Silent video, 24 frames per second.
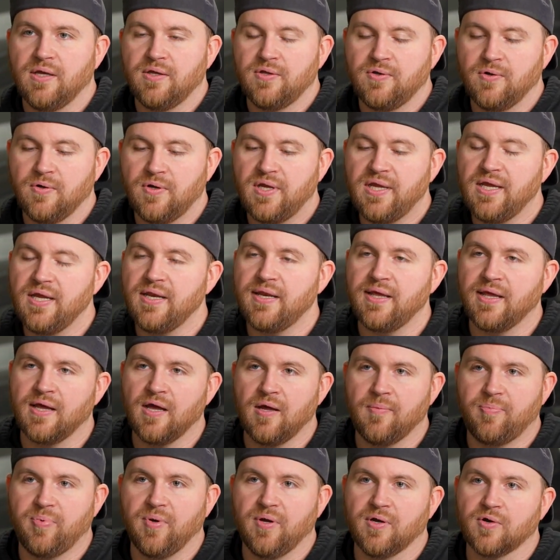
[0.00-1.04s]
you're heating
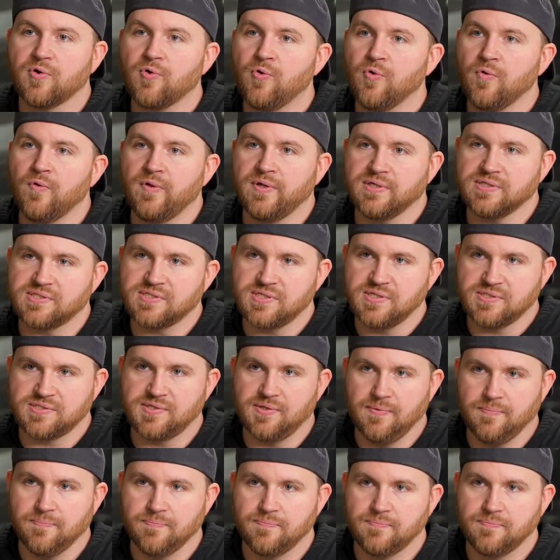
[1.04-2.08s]
up a cooling system.